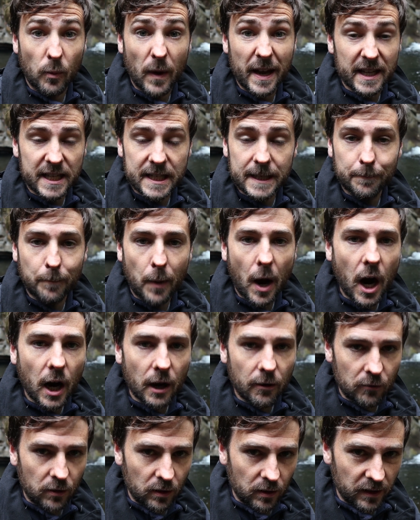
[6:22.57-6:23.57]
where the
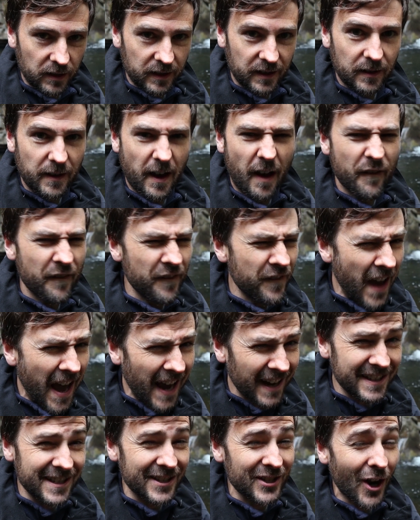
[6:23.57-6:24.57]
spiral
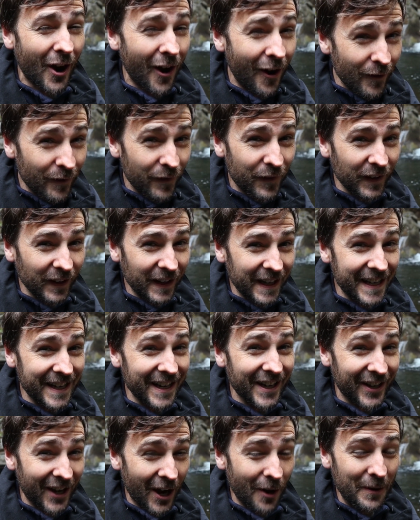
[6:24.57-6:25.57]
effect is hopefully
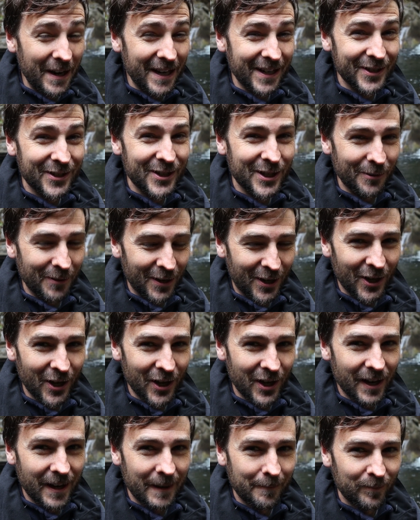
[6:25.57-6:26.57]
going to
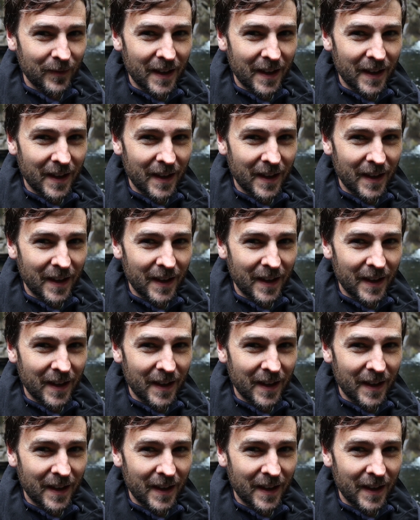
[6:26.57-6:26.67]
occur.